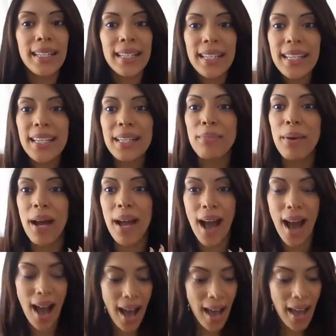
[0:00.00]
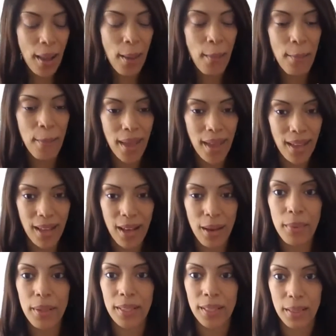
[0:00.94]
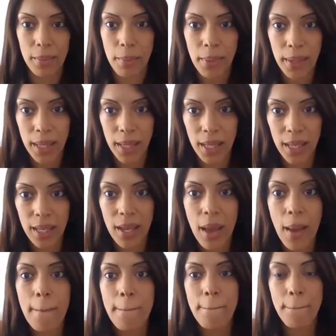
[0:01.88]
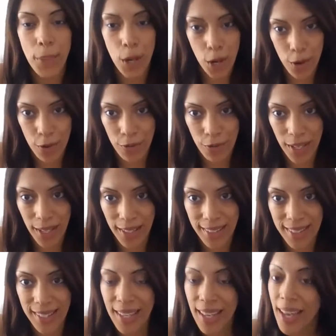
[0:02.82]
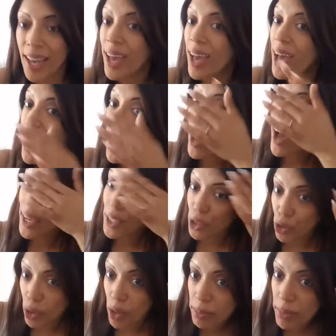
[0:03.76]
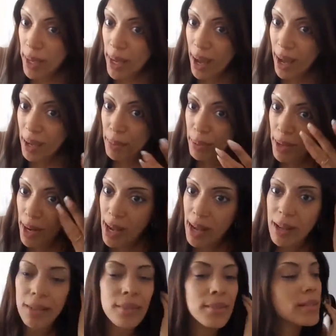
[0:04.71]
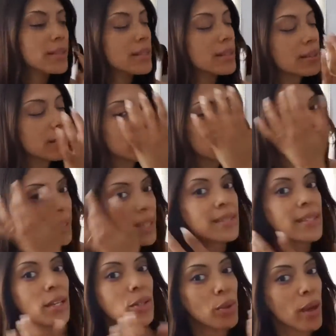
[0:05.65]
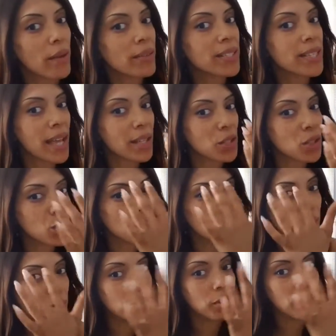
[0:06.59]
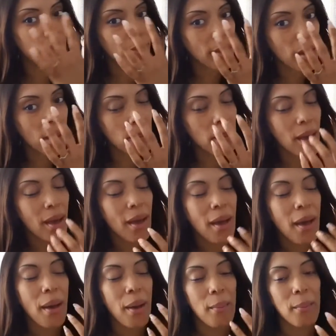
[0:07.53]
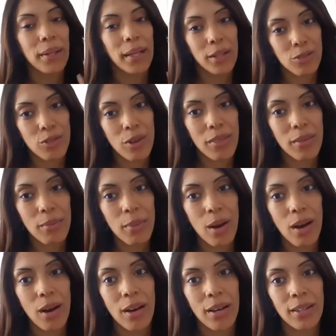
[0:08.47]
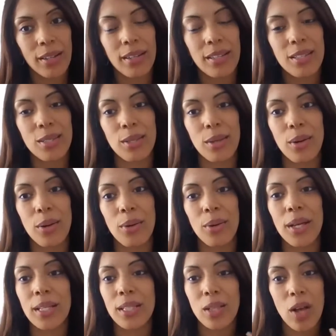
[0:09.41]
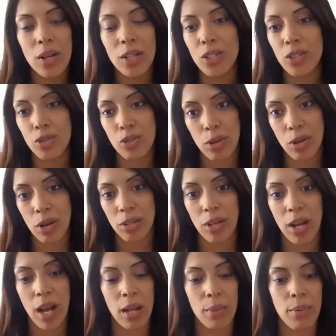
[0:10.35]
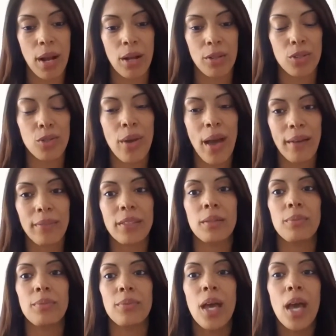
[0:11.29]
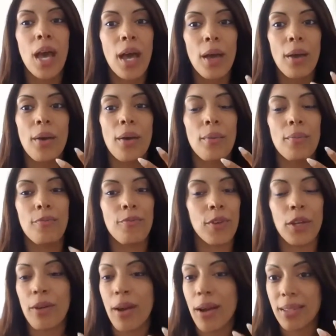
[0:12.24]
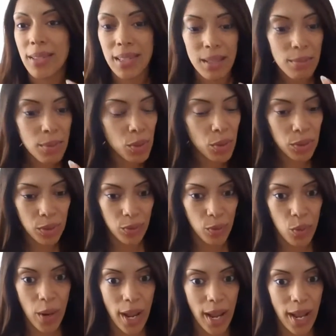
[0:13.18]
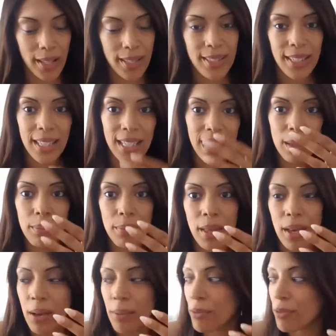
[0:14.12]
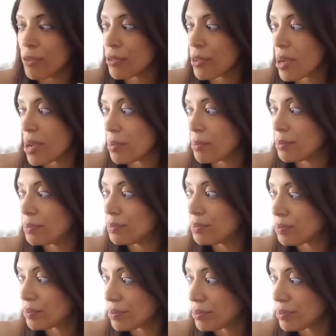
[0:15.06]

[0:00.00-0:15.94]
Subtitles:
need my eye makeup to be perfect. I draw on my eyebrows. Yes, I do have a tattoo underneath them, but I draw them on. So as long as you're drawing on your eyebrows, you have to figure out some sort of way to keep them from